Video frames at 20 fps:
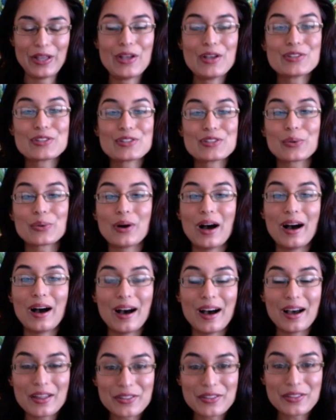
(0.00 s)
So
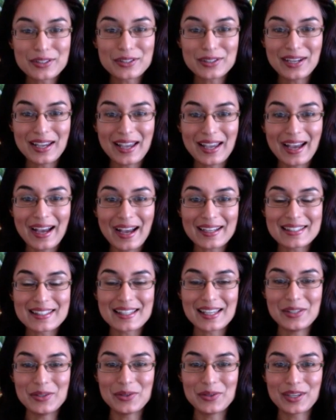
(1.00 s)
other hacks
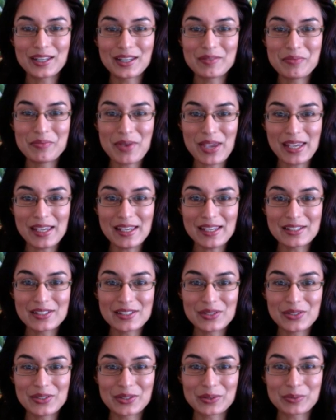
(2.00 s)
that you can make
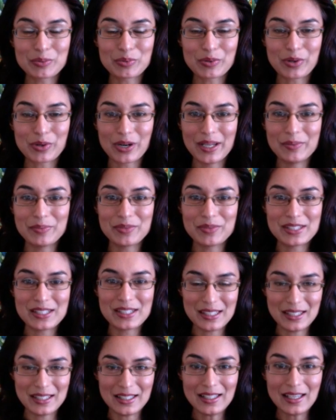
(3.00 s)
to your prime
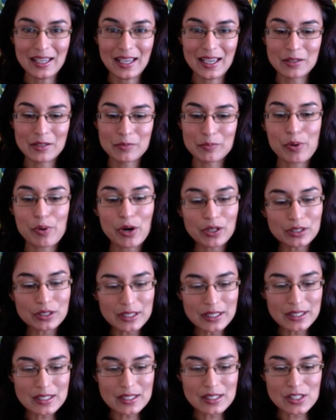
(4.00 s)
tea, and
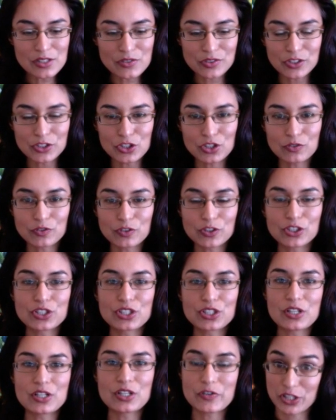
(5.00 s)
partly this is
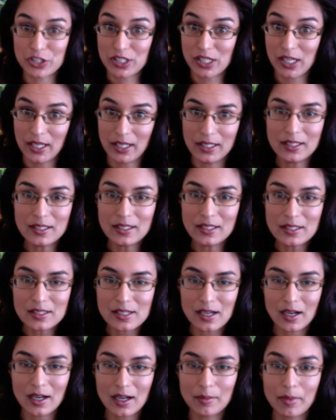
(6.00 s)
for taste.
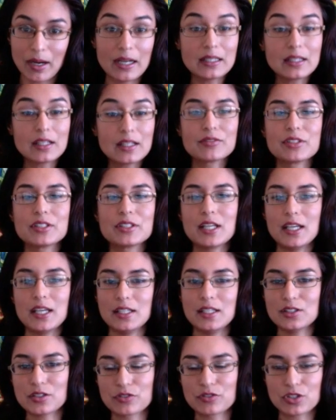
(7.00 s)
I love the
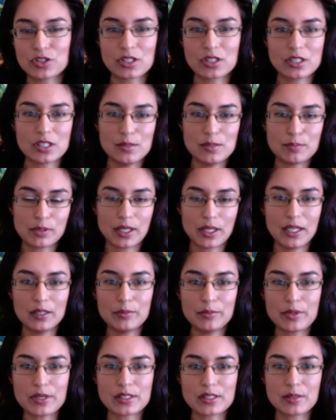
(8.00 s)
taste of just the tea
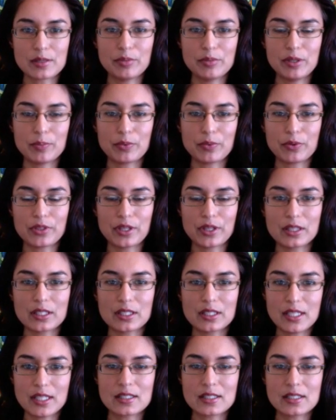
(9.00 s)
plain, but some people think the
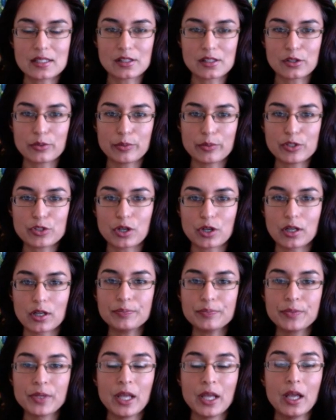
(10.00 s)
taste is a little bit
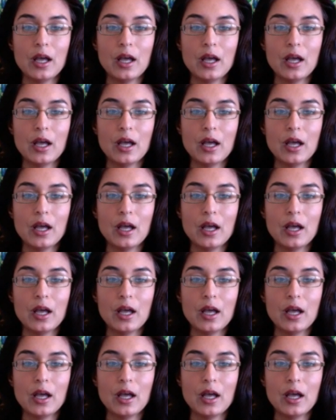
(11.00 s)
strong.